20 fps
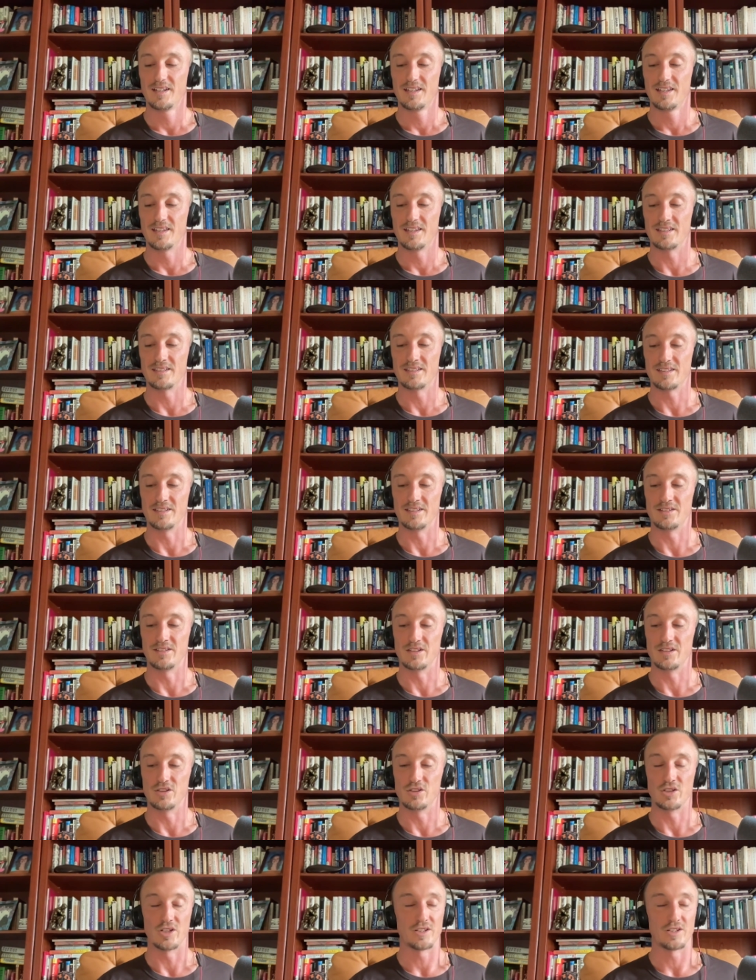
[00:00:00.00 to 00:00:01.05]
This isn't
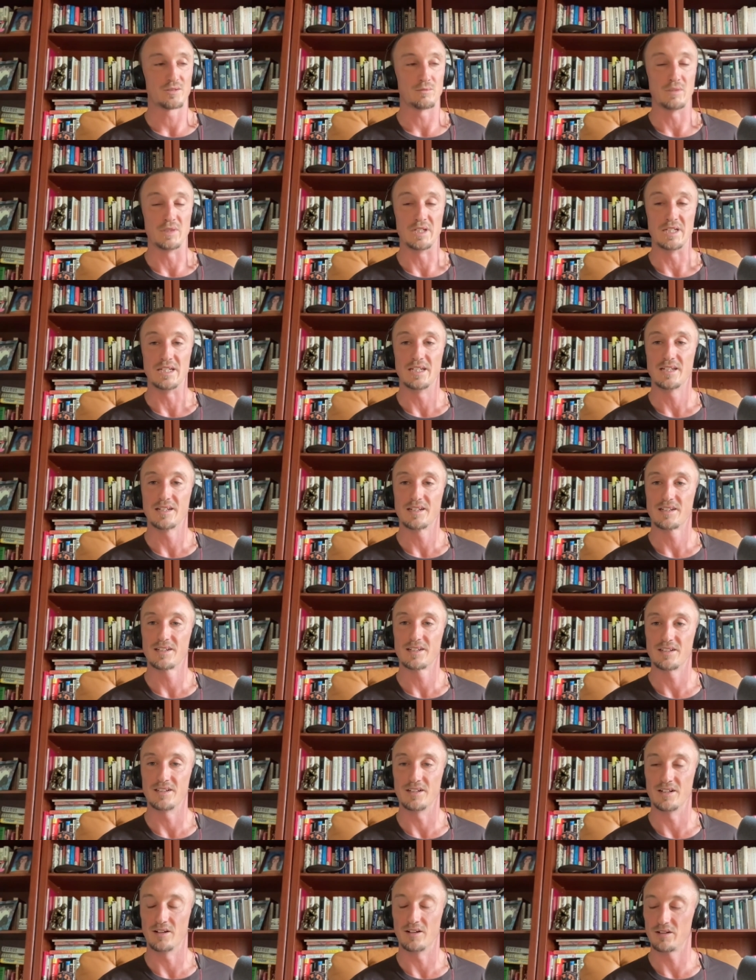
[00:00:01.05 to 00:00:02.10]
just me.
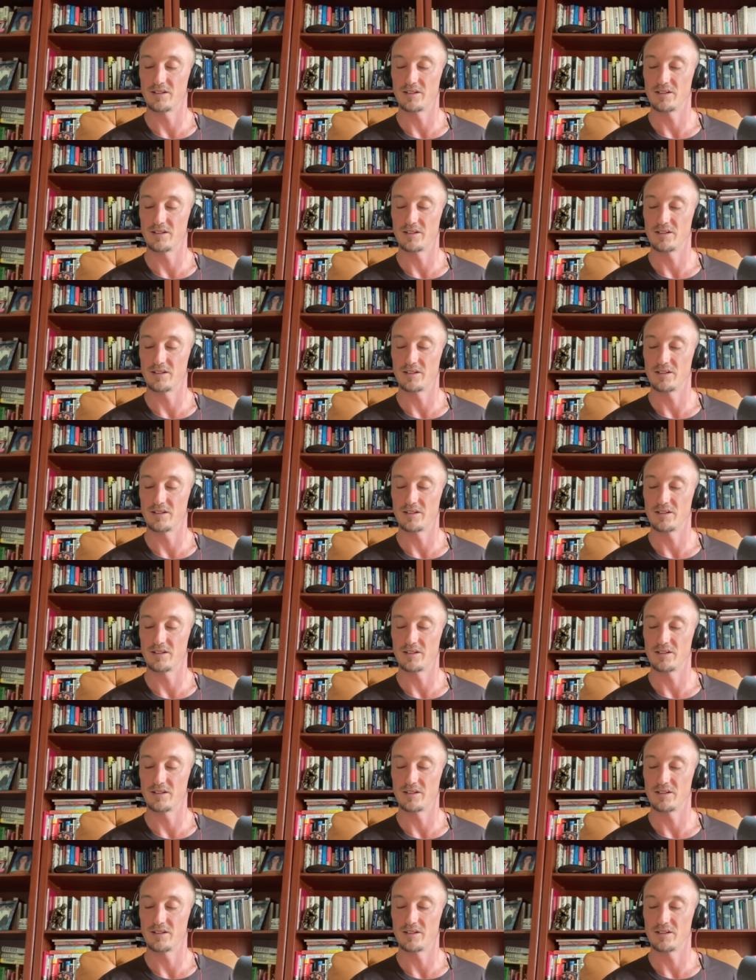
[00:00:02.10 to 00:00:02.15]
You know,